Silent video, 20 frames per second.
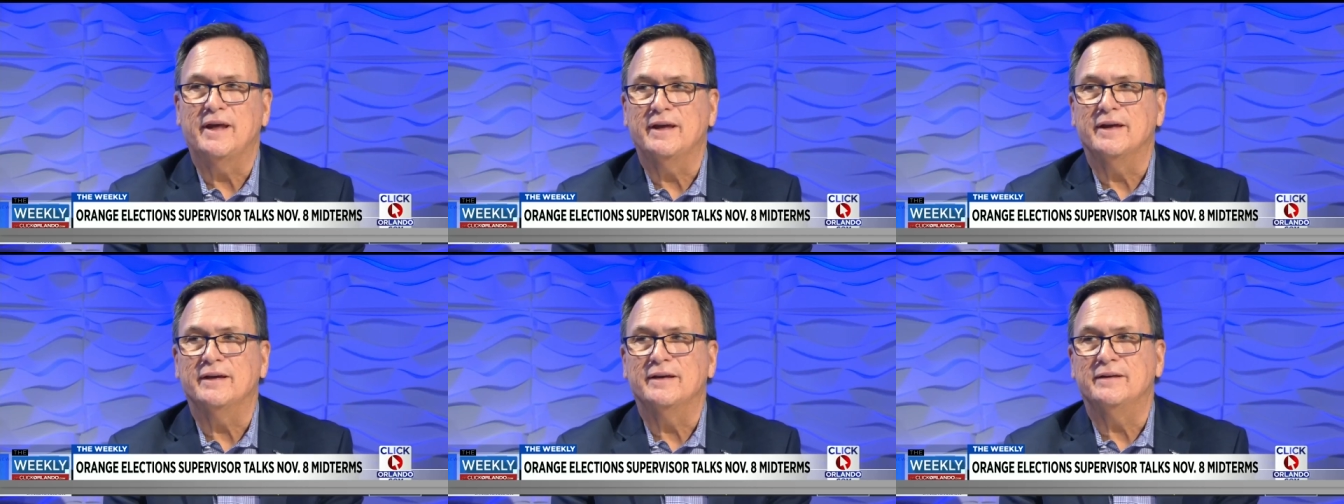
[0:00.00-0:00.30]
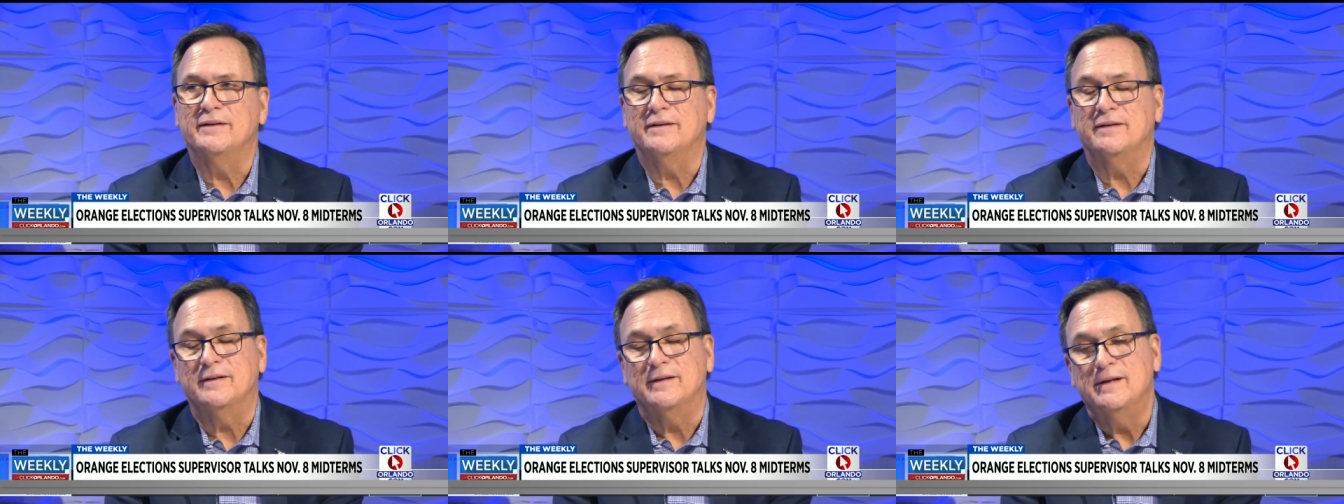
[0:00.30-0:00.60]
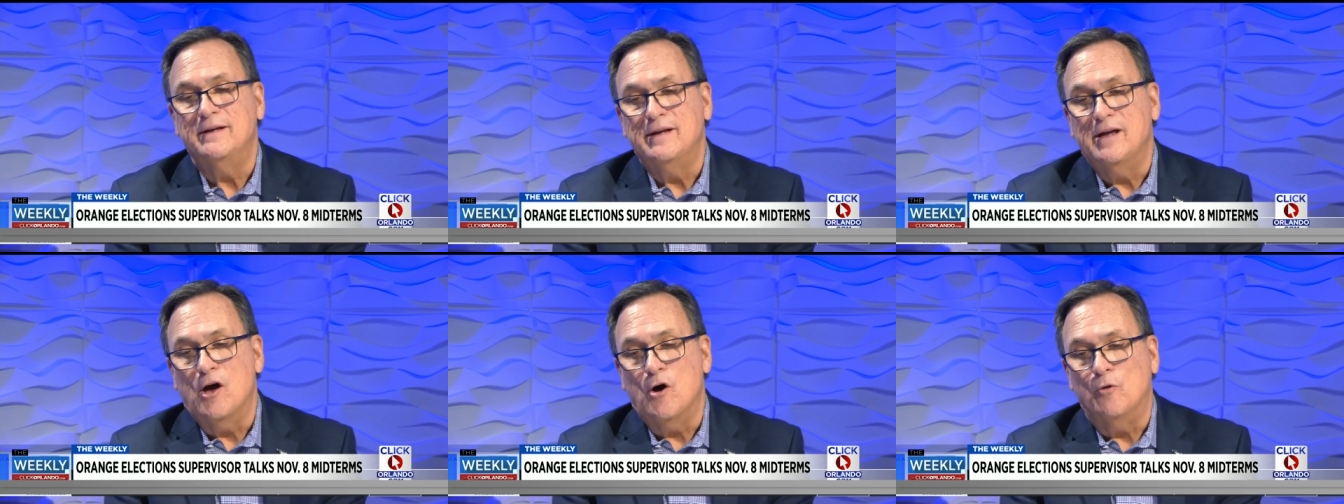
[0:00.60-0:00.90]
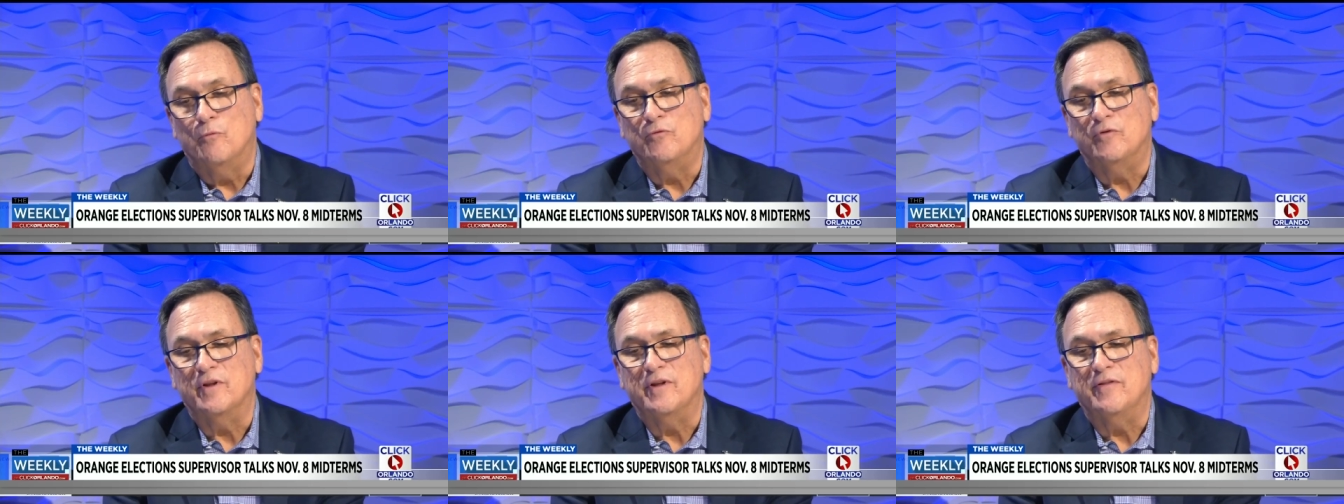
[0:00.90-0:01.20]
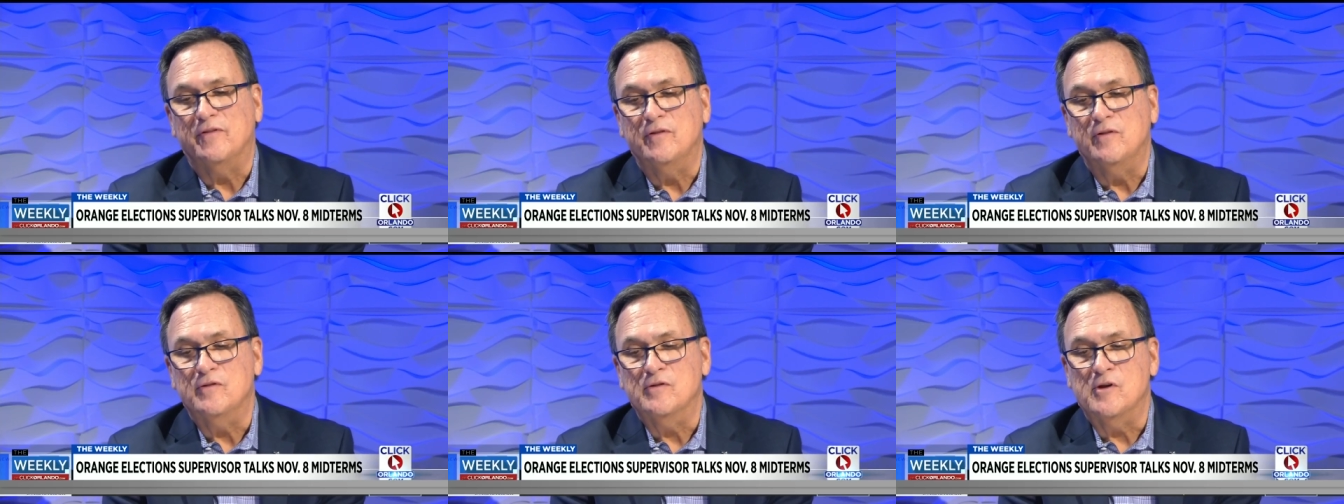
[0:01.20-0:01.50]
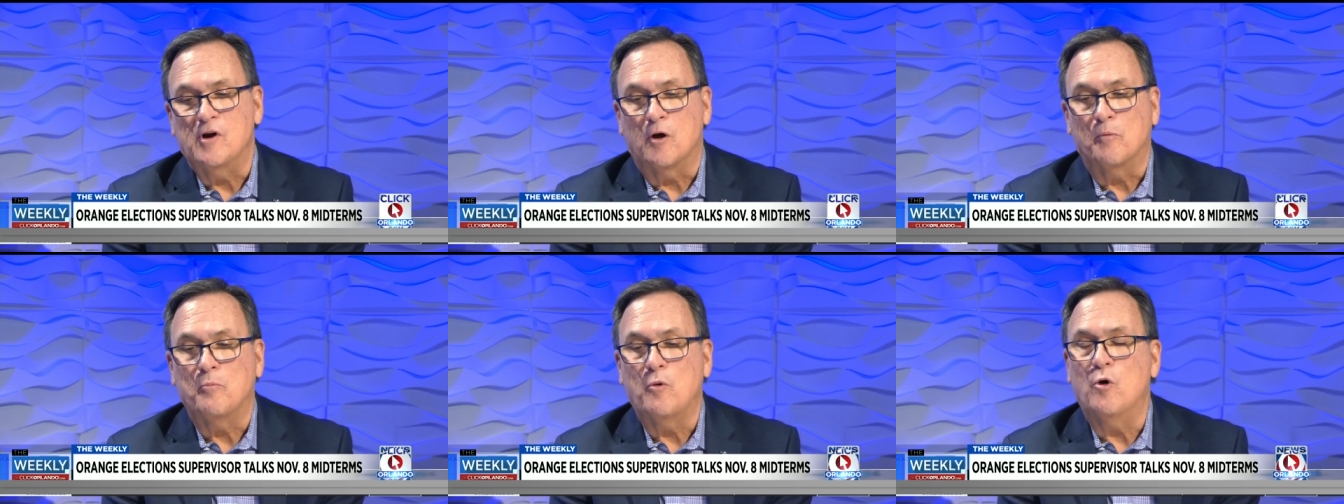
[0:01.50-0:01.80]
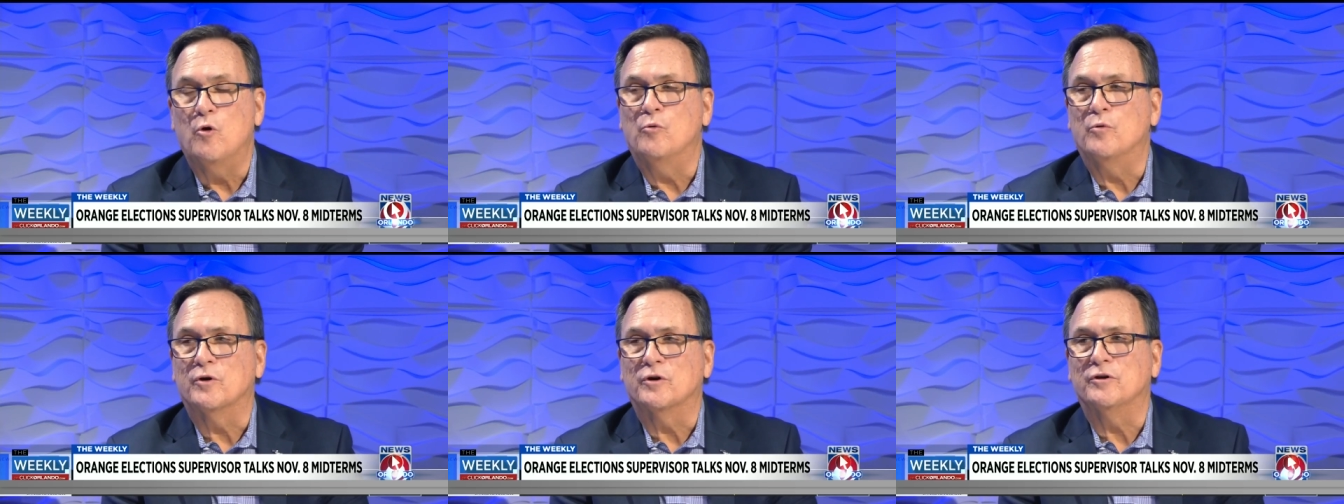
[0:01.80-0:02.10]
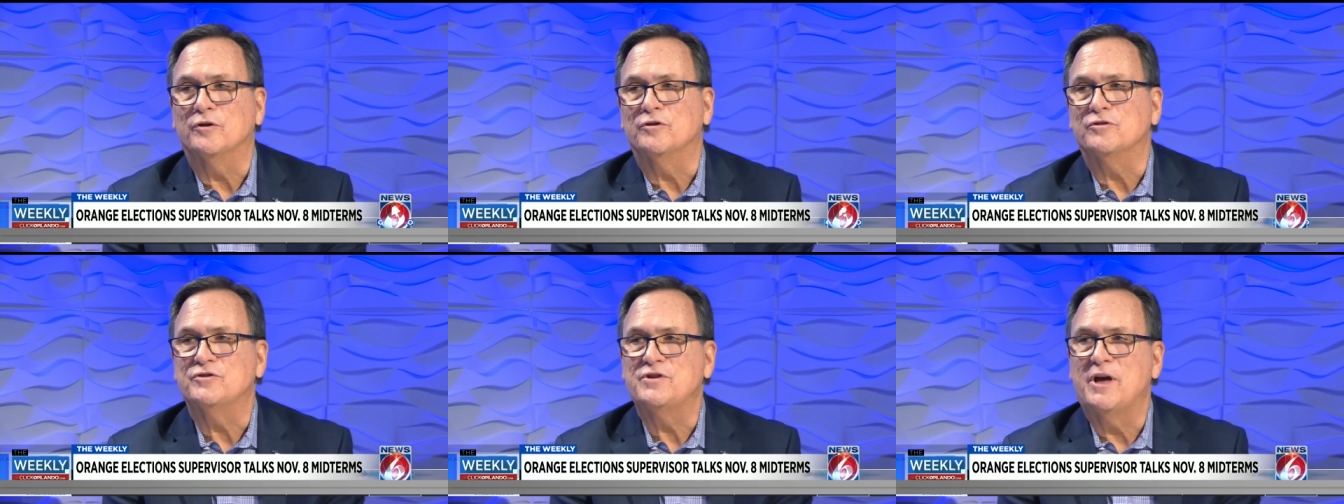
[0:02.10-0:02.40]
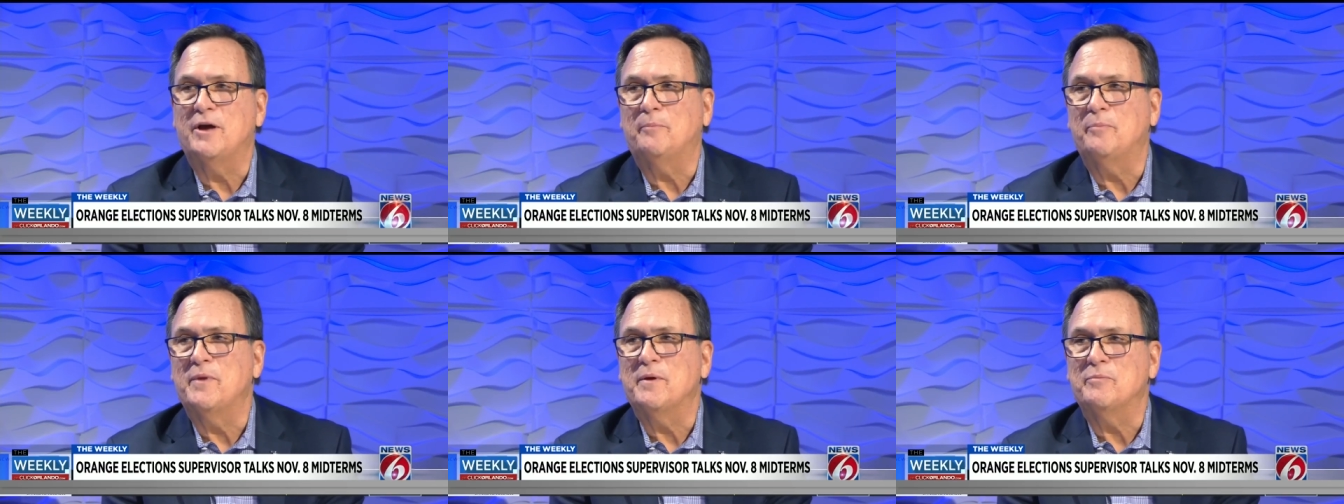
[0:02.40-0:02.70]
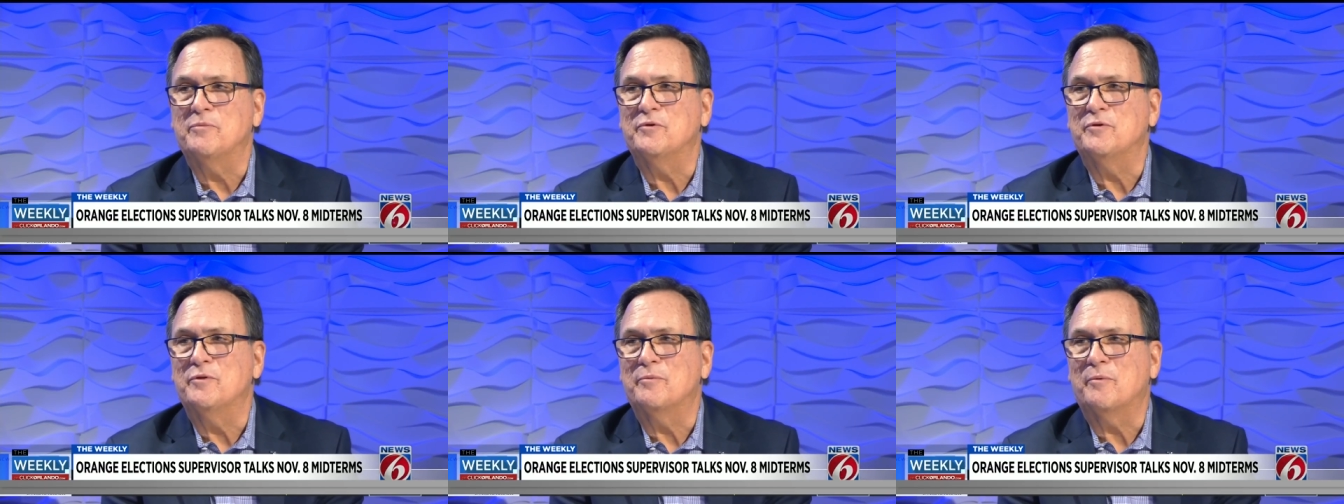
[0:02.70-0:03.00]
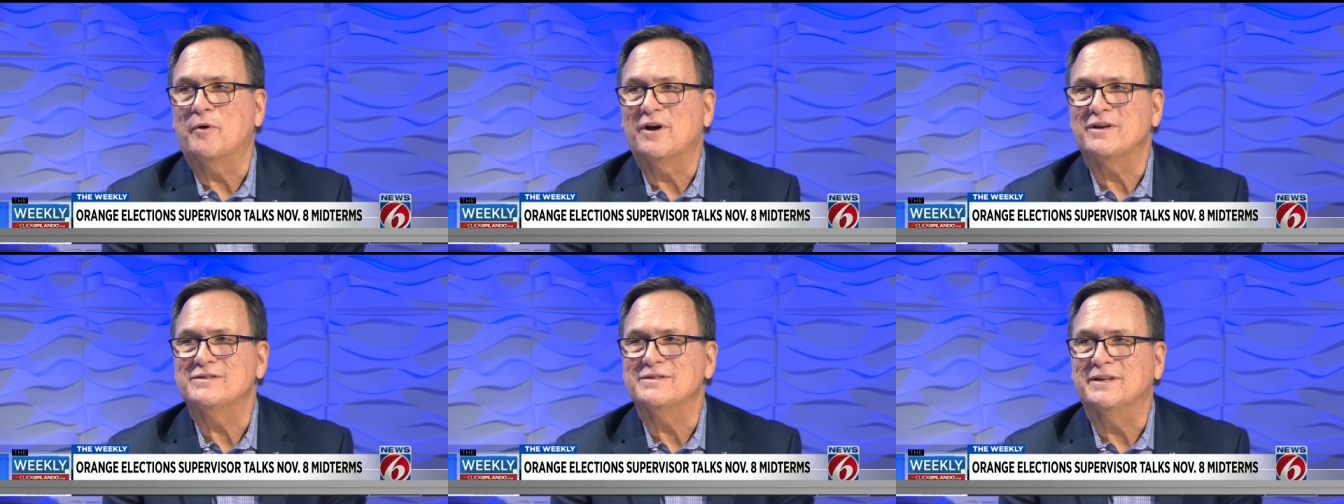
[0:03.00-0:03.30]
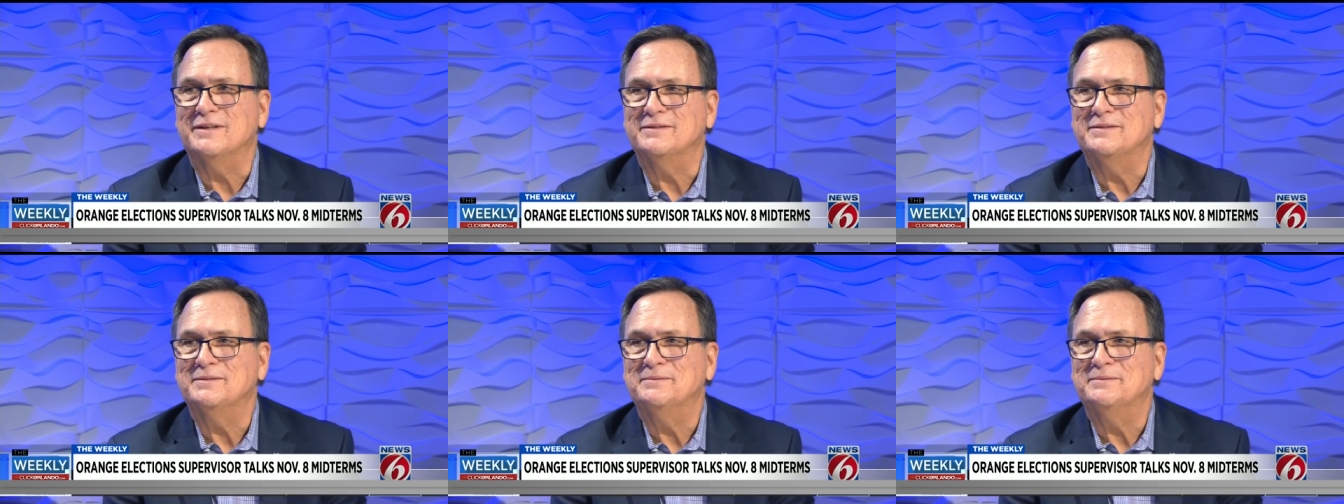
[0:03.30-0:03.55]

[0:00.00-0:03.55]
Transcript: and hopefully our poll workers help them through the process.